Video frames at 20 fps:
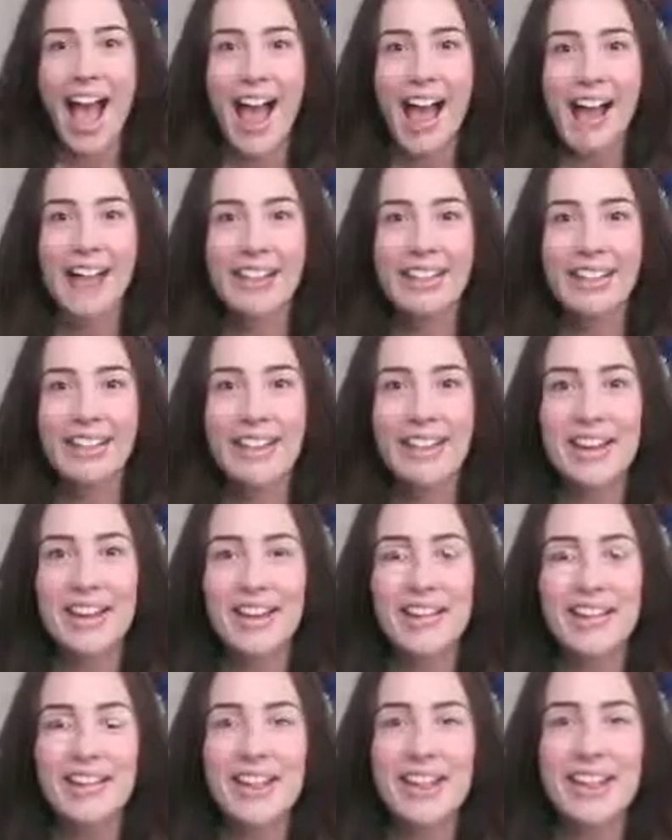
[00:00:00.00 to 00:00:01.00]

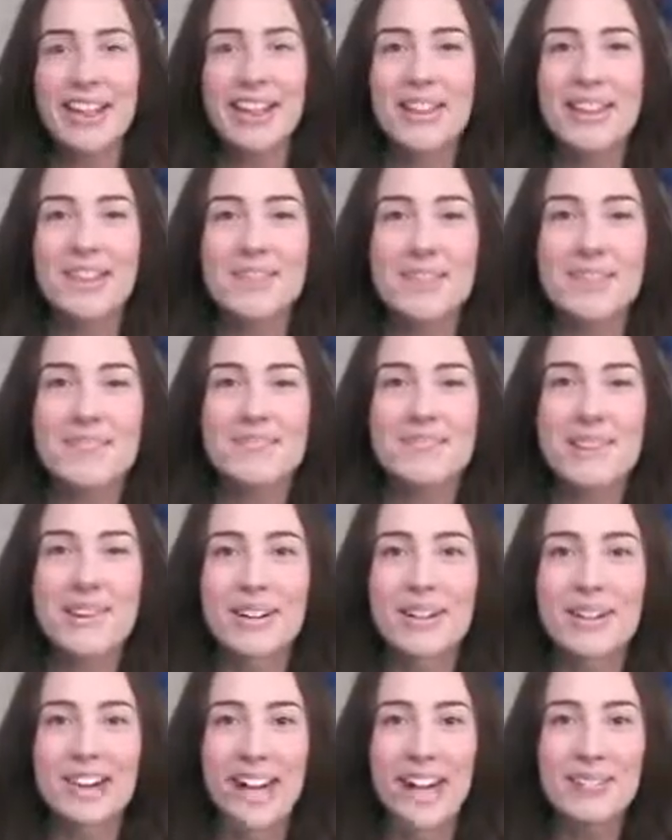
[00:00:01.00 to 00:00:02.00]
Hello, hello, good
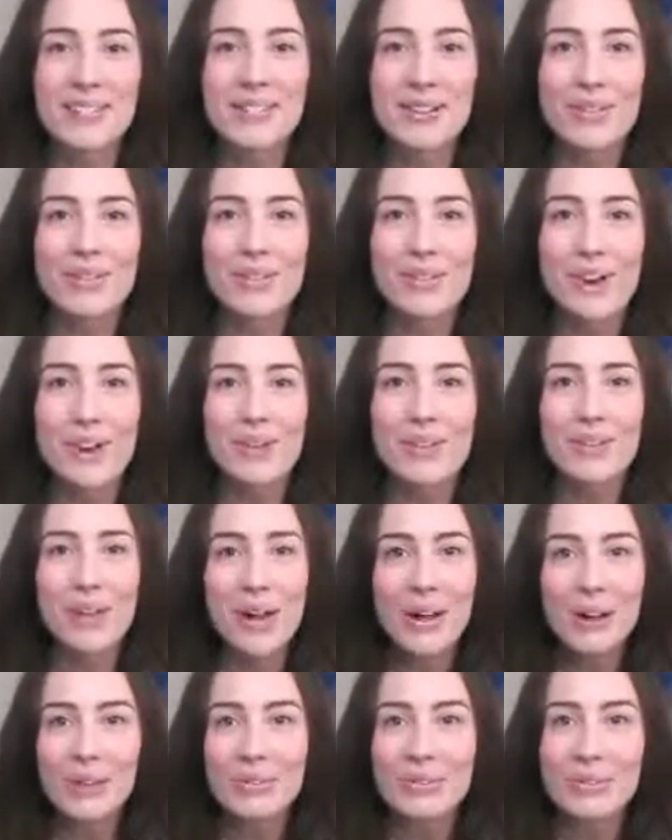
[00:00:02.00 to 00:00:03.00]
morning, everyone.
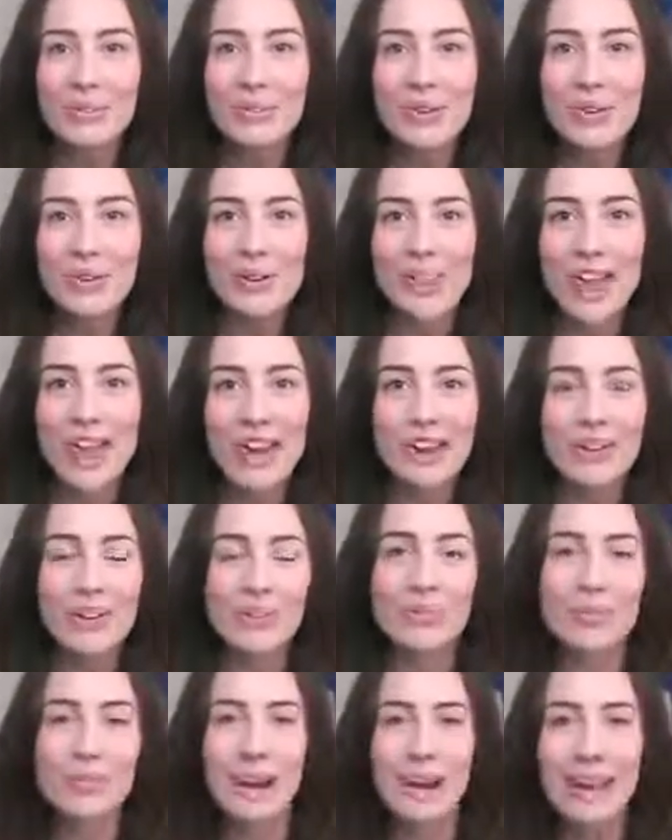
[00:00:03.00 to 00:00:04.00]
Welcome to Growth and
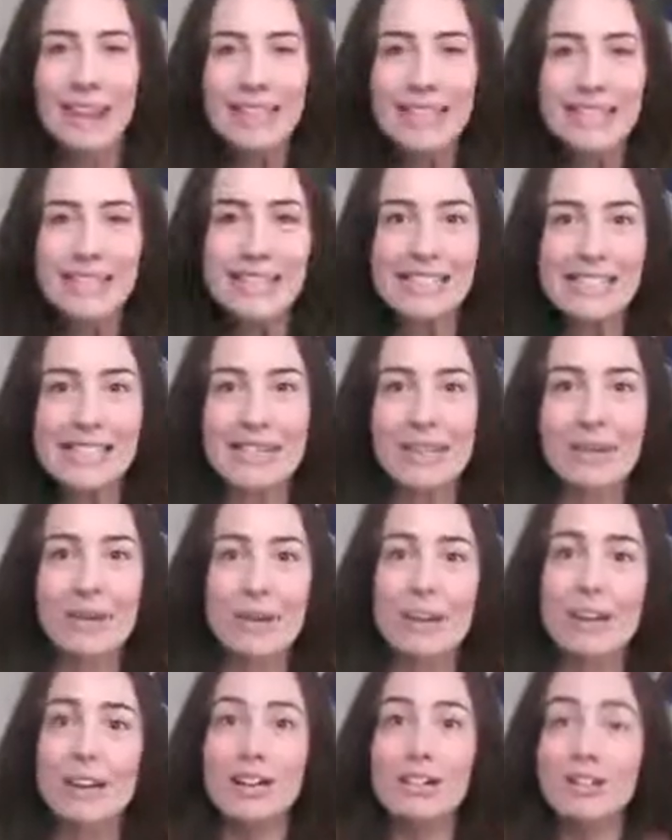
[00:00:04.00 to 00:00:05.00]
Grace.
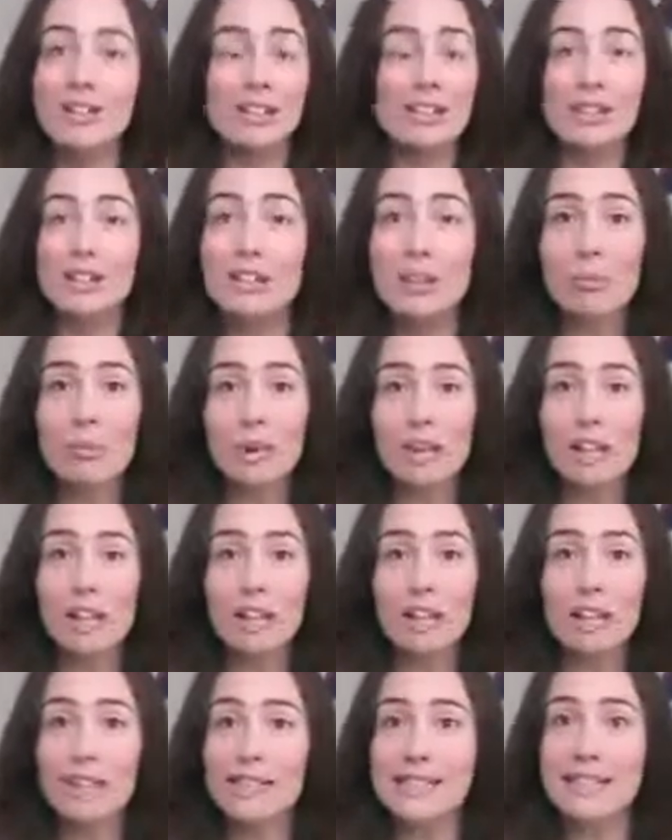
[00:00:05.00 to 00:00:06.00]
It is Thursday
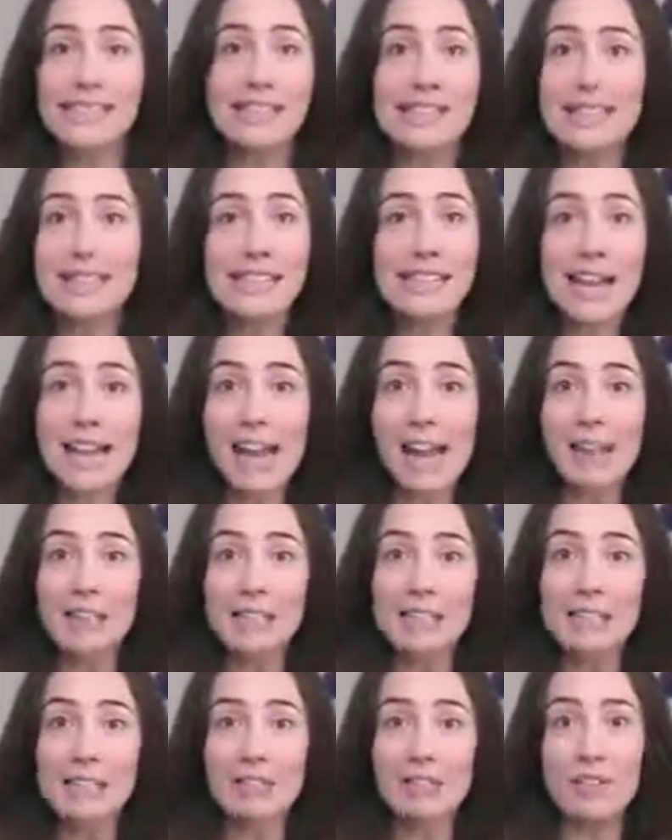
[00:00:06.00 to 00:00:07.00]
morning, it's 6 a.m.
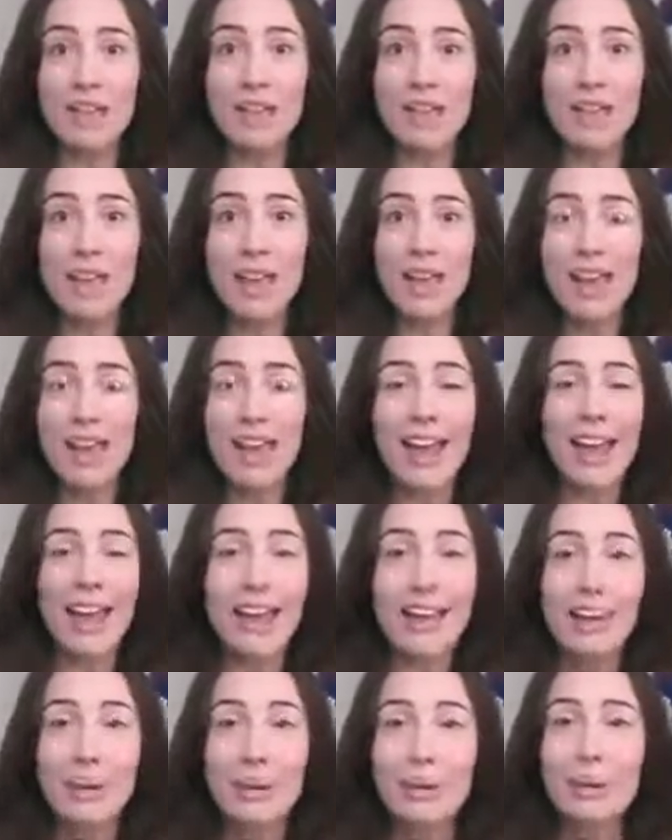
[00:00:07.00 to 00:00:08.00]
Pacific, and
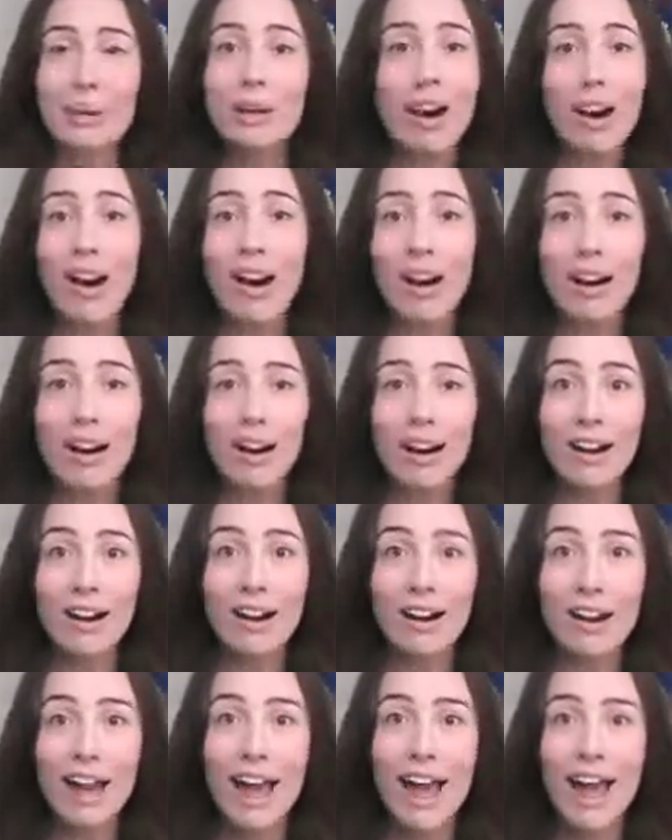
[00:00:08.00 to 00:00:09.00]
here we are.
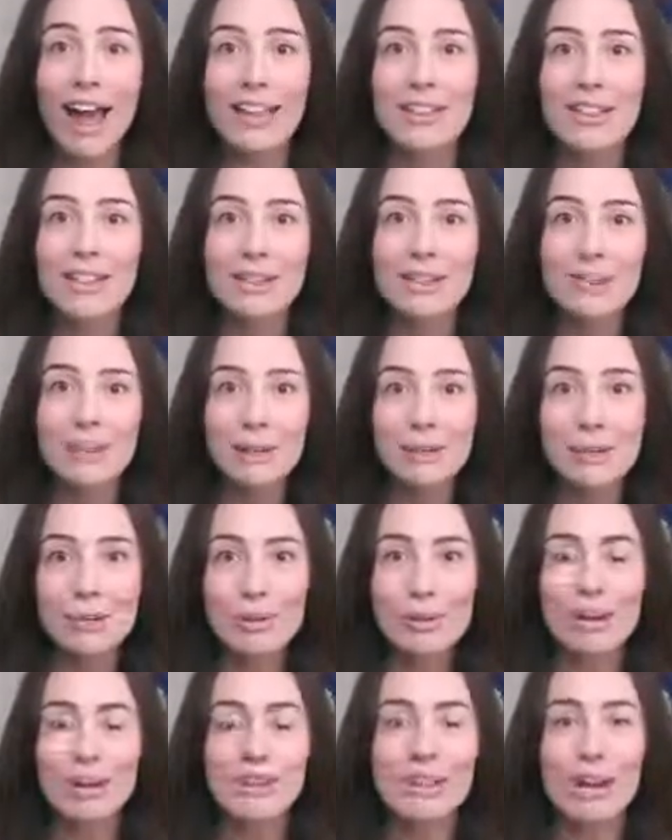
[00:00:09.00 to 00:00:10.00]
And this morning we're
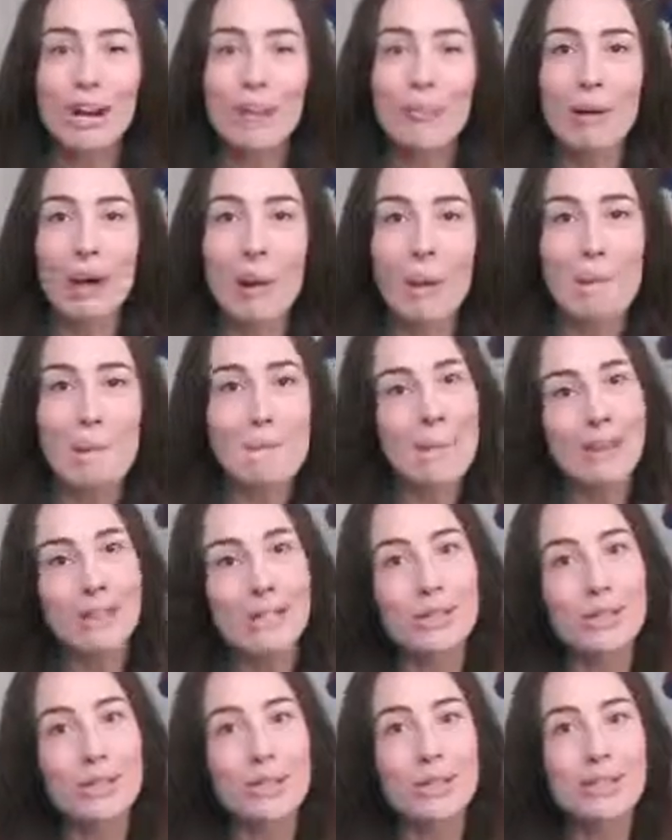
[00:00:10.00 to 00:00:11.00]
going to talk about
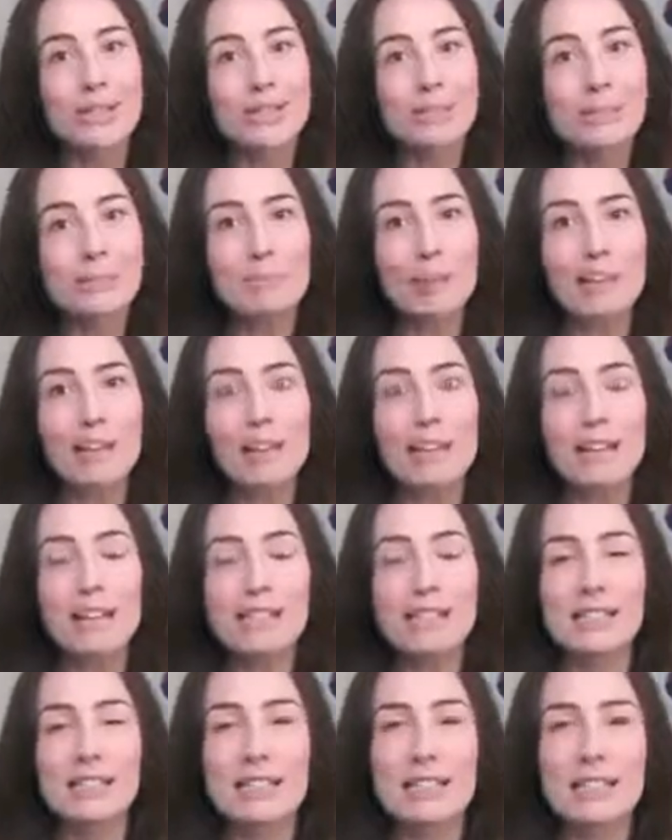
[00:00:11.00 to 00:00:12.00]
mentors
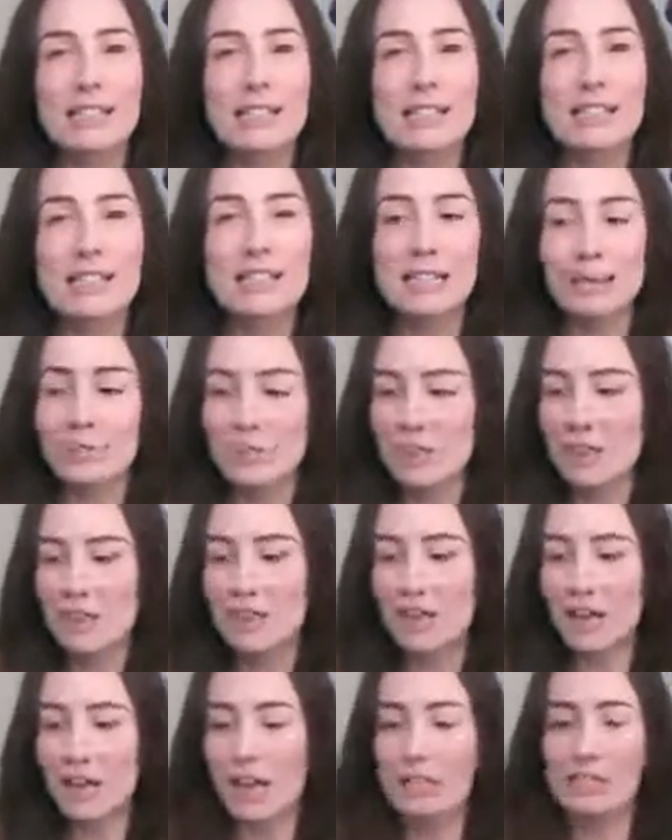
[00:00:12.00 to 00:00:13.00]
because this is something
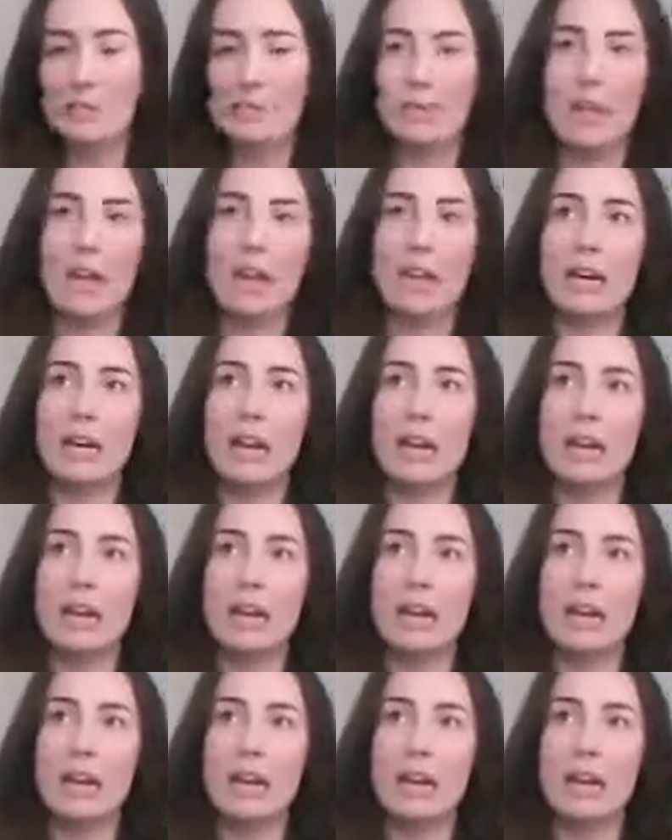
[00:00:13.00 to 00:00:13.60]
that has been,